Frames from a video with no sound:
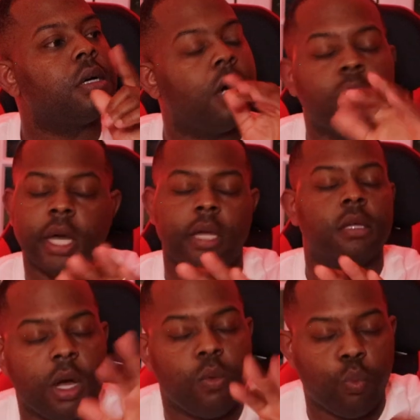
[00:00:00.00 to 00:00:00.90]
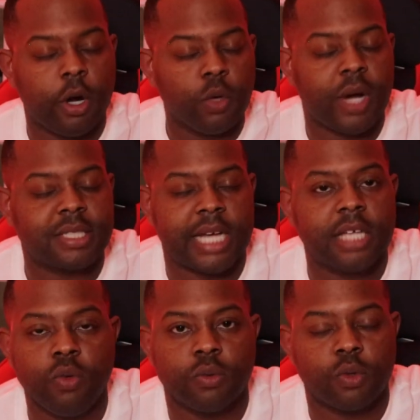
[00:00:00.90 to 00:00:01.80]
Okay, where do I
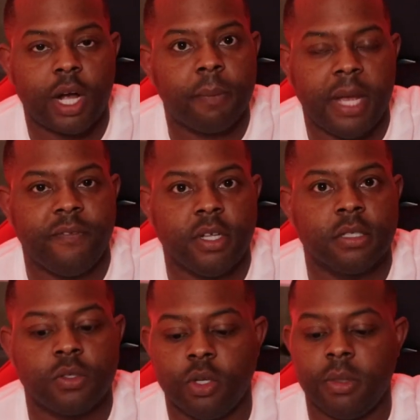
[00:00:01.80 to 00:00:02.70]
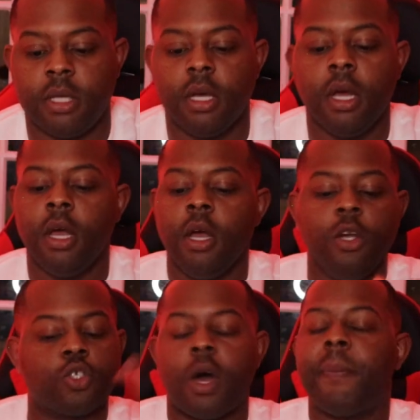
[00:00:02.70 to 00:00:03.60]
sign so I can pay for this? You know what I mean?
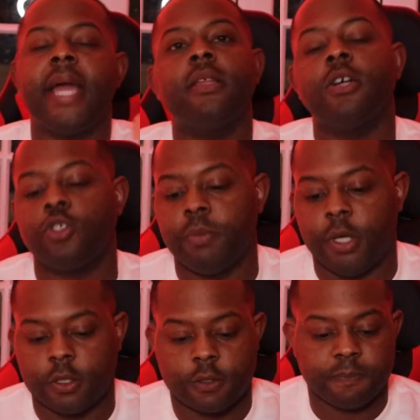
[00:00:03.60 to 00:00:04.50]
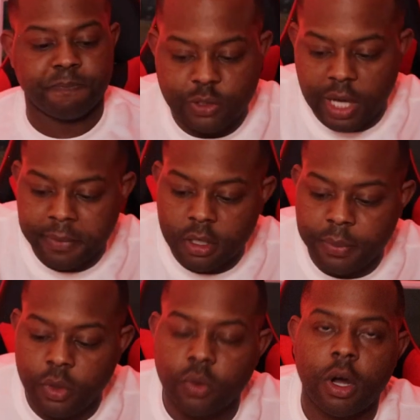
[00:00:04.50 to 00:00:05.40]
So I paid the $100. I dropped the
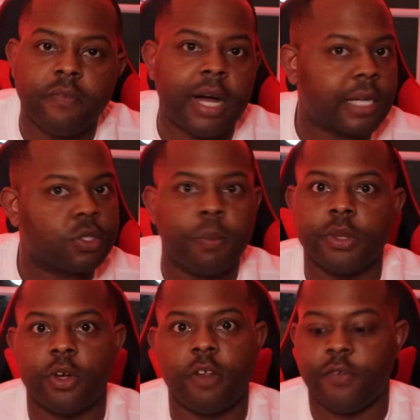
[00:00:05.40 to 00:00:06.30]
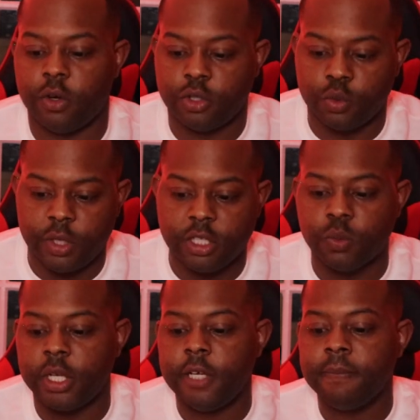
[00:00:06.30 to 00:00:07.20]
computer off October 31st,
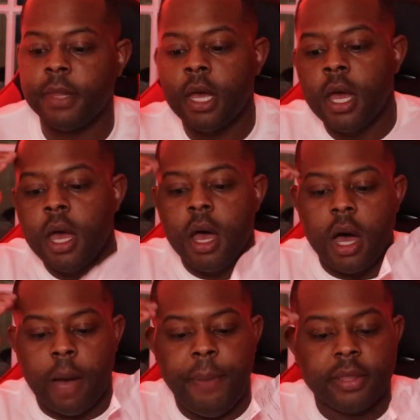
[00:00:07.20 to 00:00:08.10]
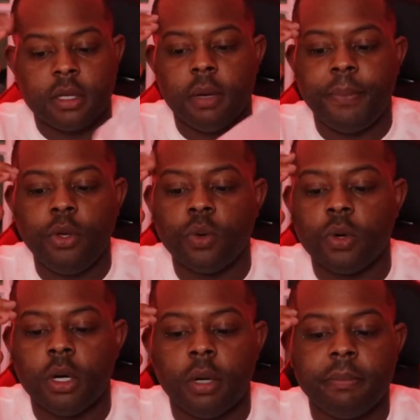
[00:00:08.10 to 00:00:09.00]
2020. I picked the
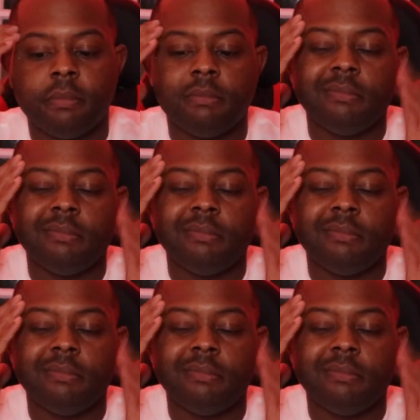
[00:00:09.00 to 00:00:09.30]
computer up.